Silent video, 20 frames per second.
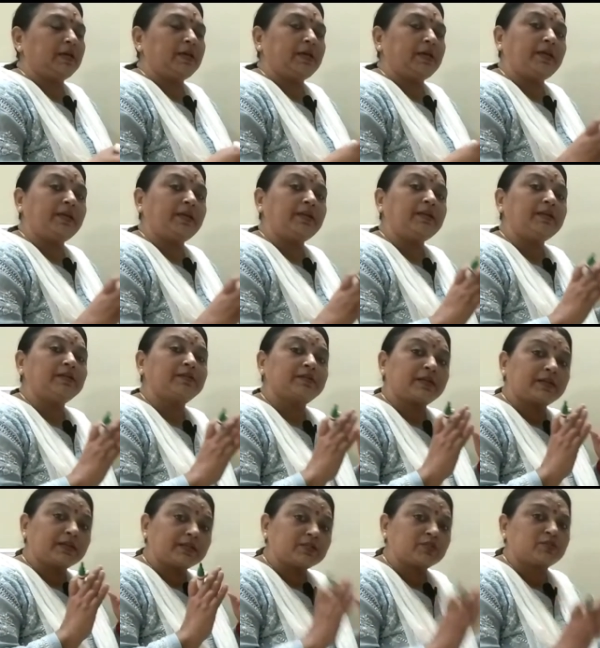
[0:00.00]
in
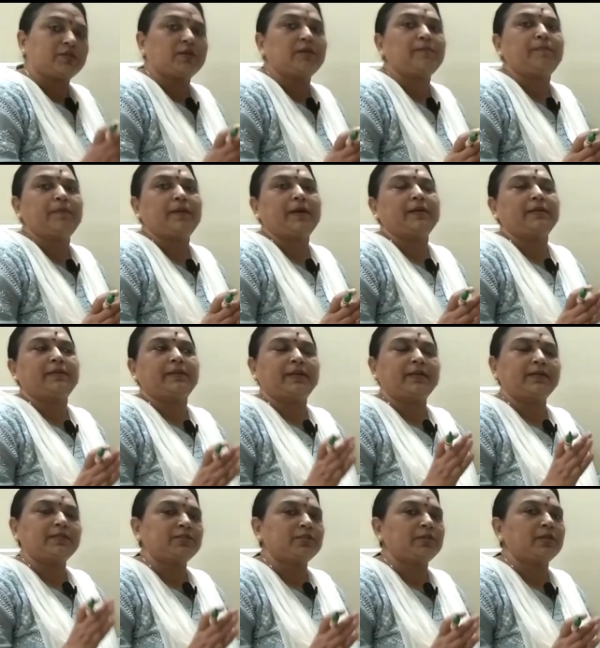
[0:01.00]
terrestrial plant.
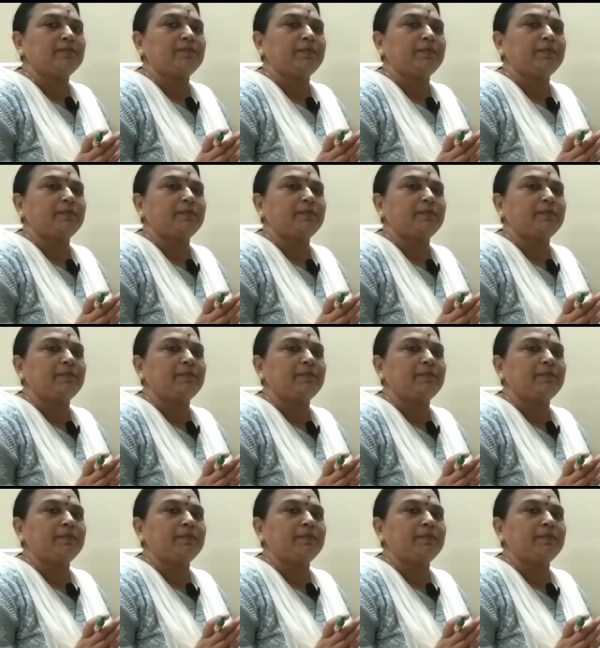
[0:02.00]
Terrestrial